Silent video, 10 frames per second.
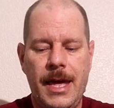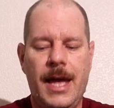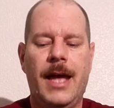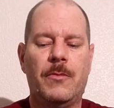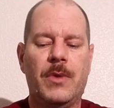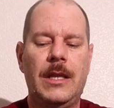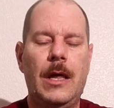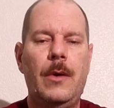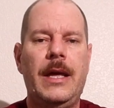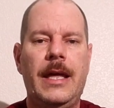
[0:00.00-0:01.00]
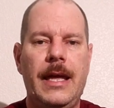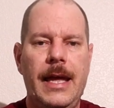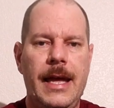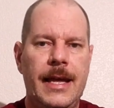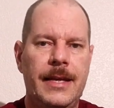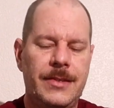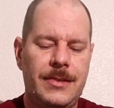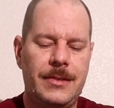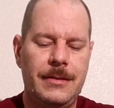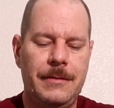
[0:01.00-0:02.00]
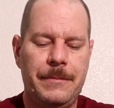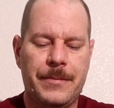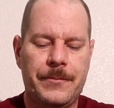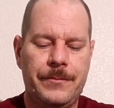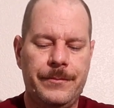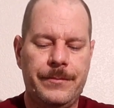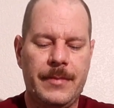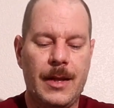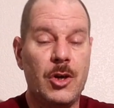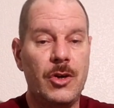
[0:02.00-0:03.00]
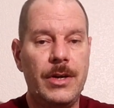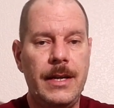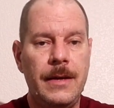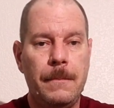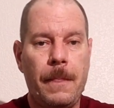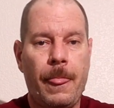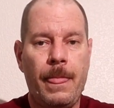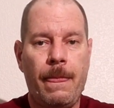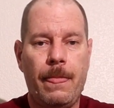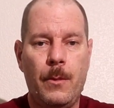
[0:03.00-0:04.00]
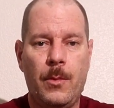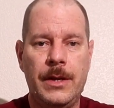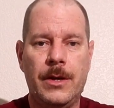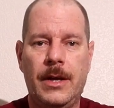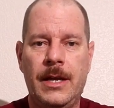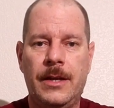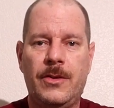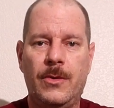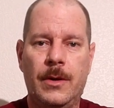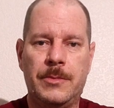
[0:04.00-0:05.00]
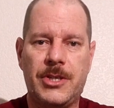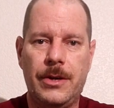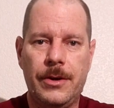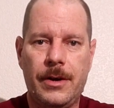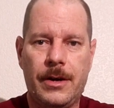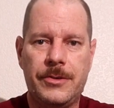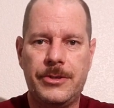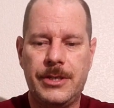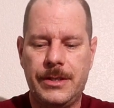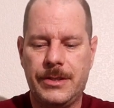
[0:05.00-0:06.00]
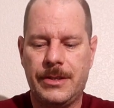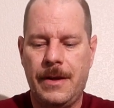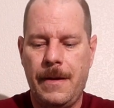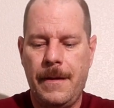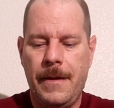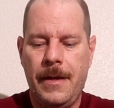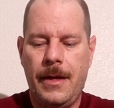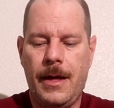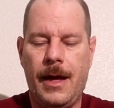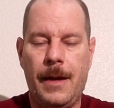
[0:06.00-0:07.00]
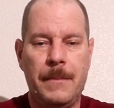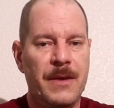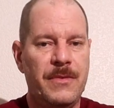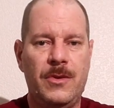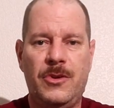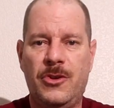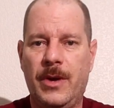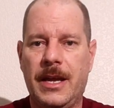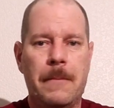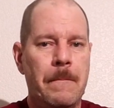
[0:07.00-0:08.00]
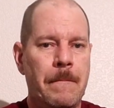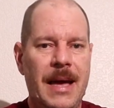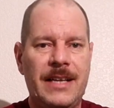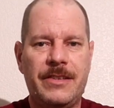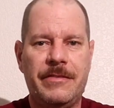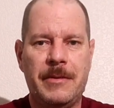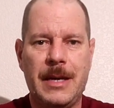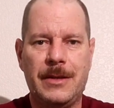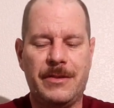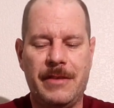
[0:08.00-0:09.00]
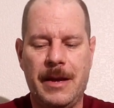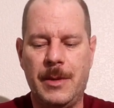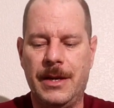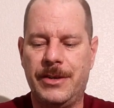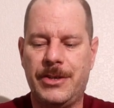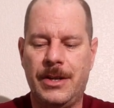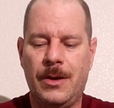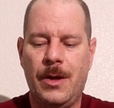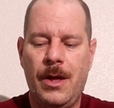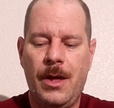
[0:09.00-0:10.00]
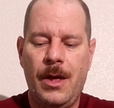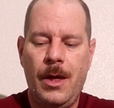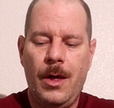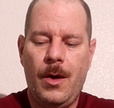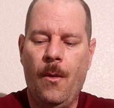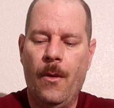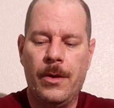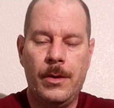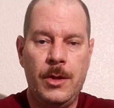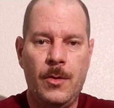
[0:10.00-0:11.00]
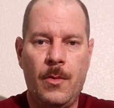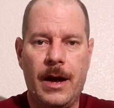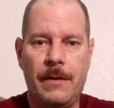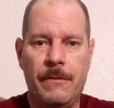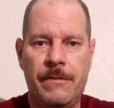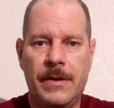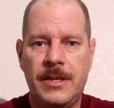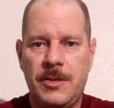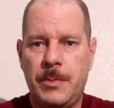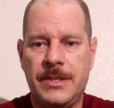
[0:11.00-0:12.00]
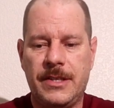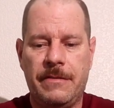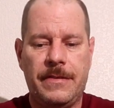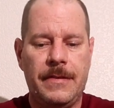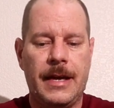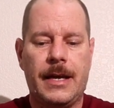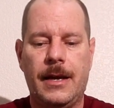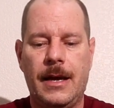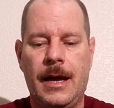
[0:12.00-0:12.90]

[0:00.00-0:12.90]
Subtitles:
And reloading is good when you're into obscure cartridges, if you're doing massive amounts of ammunition, or you want very specific